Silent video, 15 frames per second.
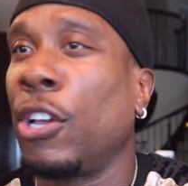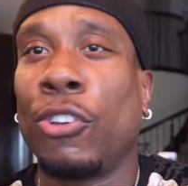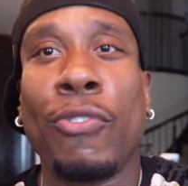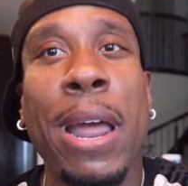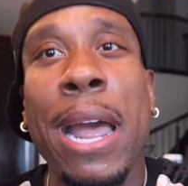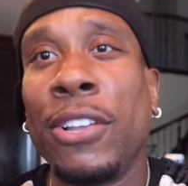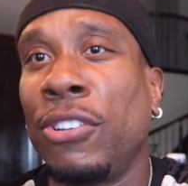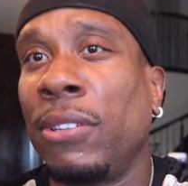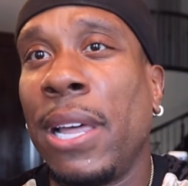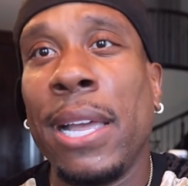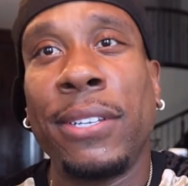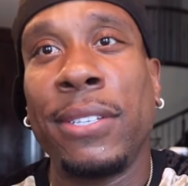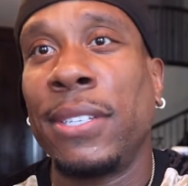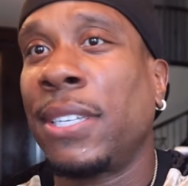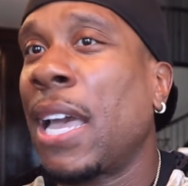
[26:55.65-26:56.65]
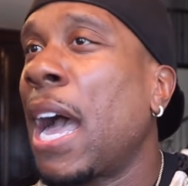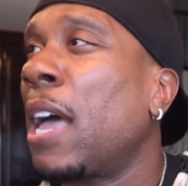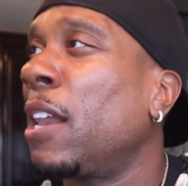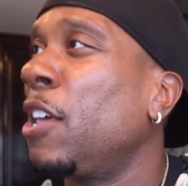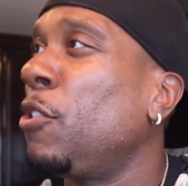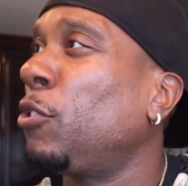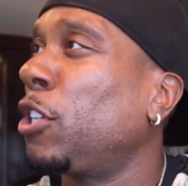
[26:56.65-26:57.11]
Congratulations,
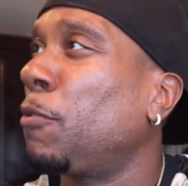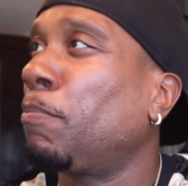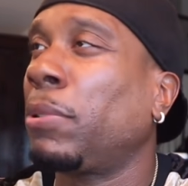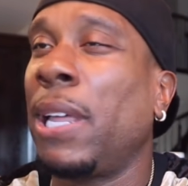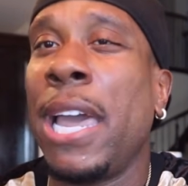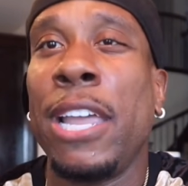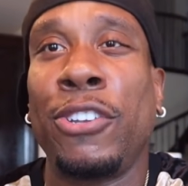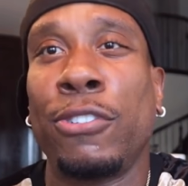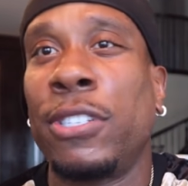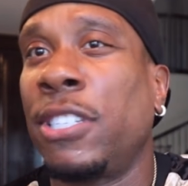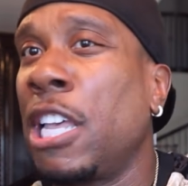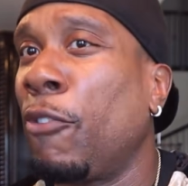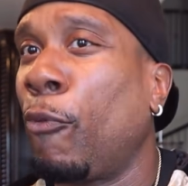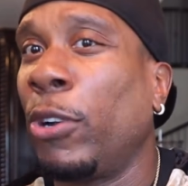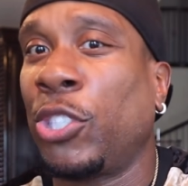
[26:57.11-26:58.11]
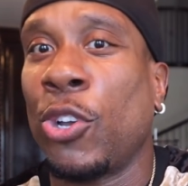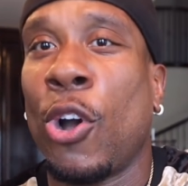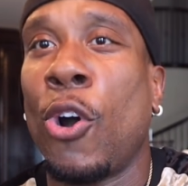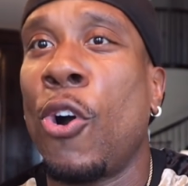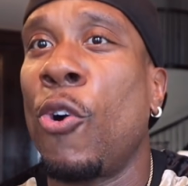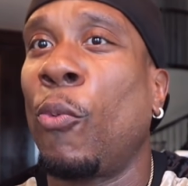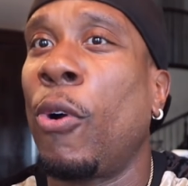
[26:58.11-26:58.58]
Kali. You just played yourself with your
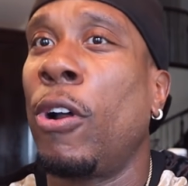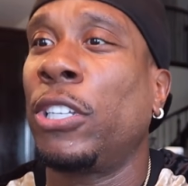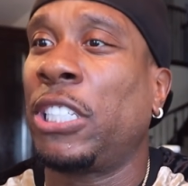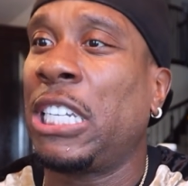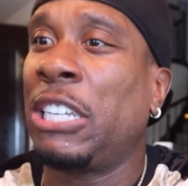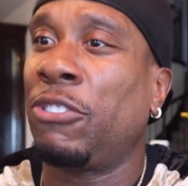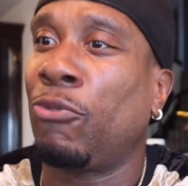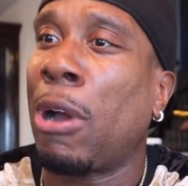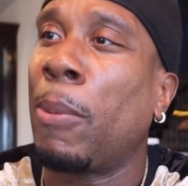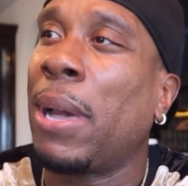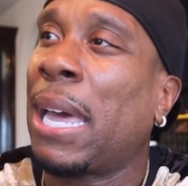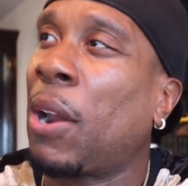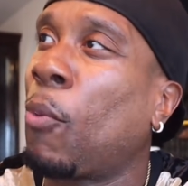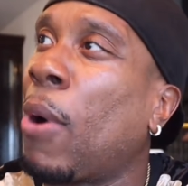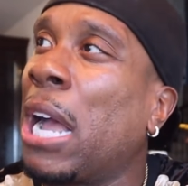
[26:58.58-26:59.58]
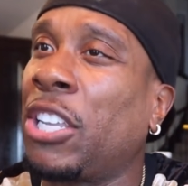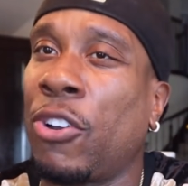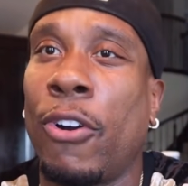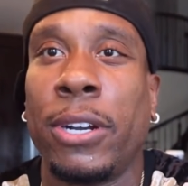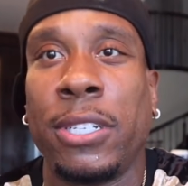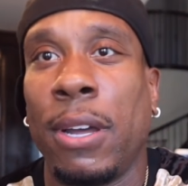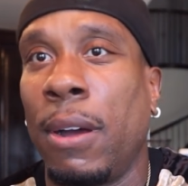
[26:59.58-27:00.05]
own words. See, this is why we gotta watch
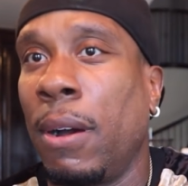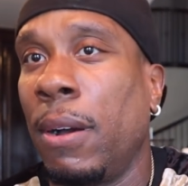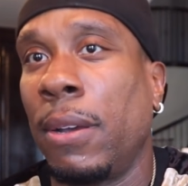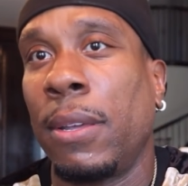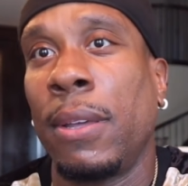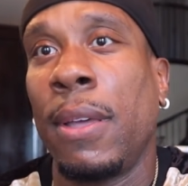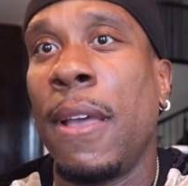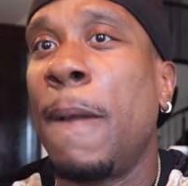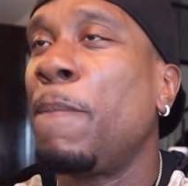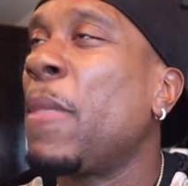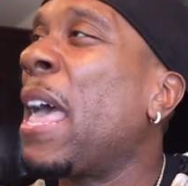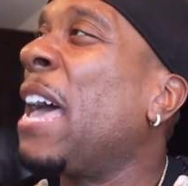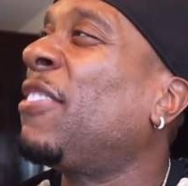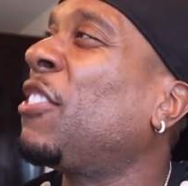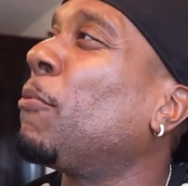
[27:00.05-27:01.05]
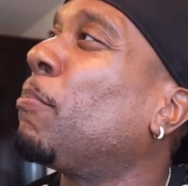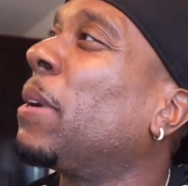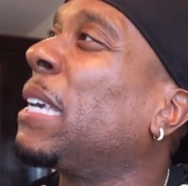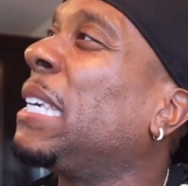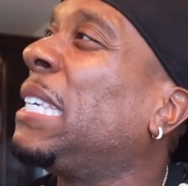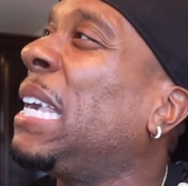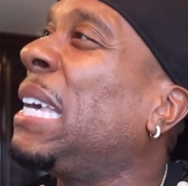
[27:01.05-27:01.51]
our tongue. At the
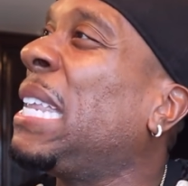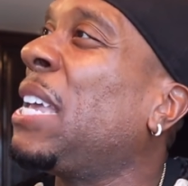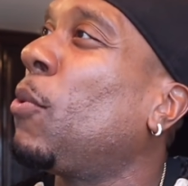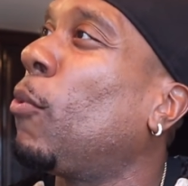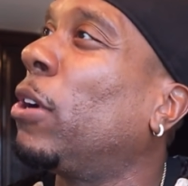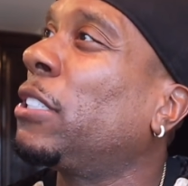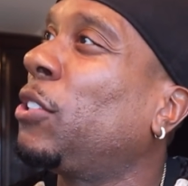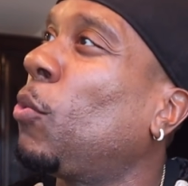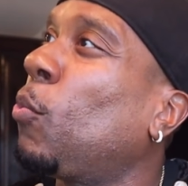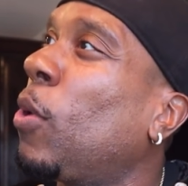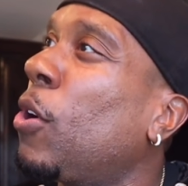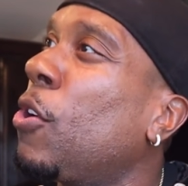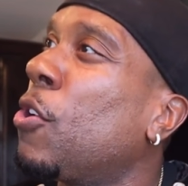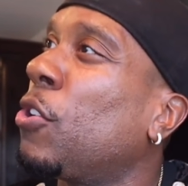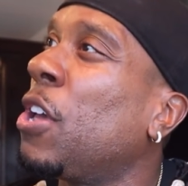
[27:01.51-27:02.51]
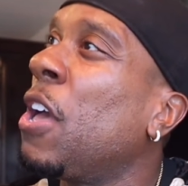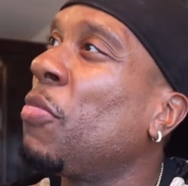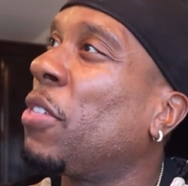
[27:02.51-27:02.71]
beginning was the word.